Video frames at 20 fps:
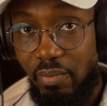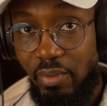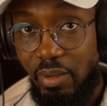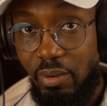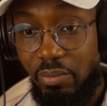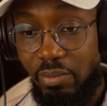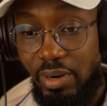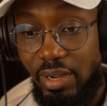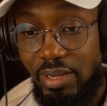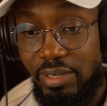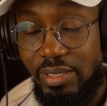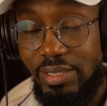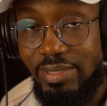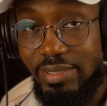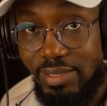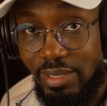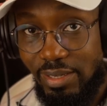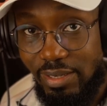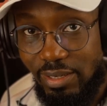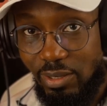right? It's
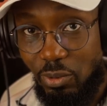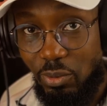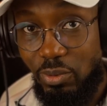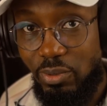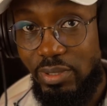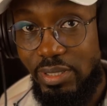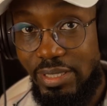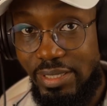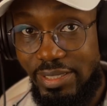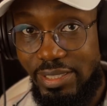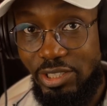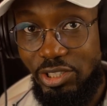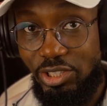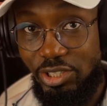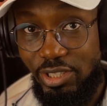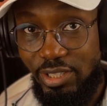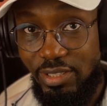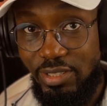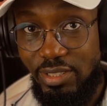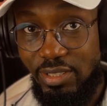a good
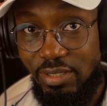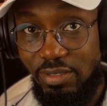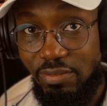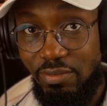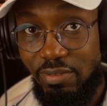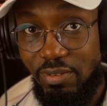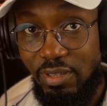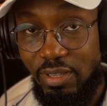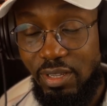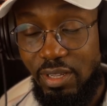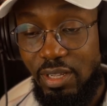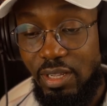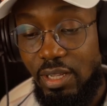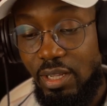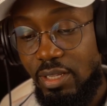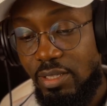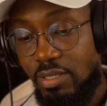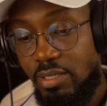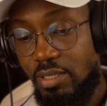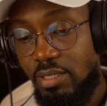initiative.
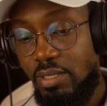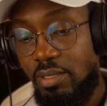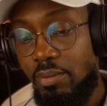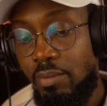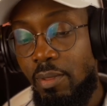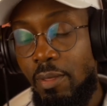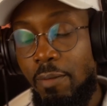See,